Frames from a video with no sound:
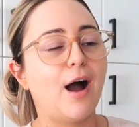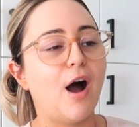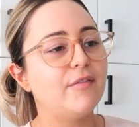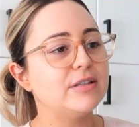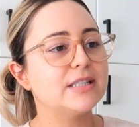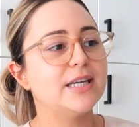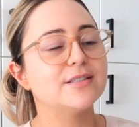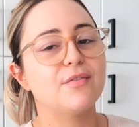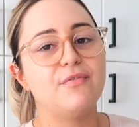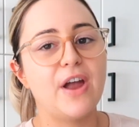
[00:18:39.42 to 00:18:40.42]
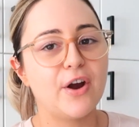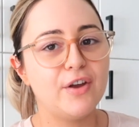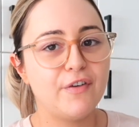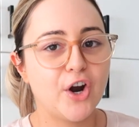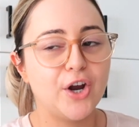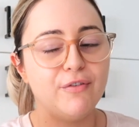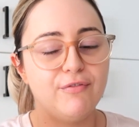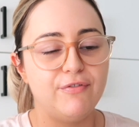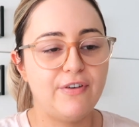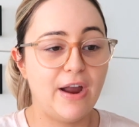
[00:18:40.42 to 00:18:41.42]
obviously is a very, very,
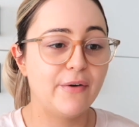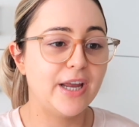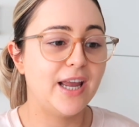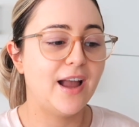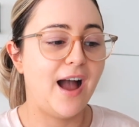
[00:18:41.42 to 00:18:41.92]
very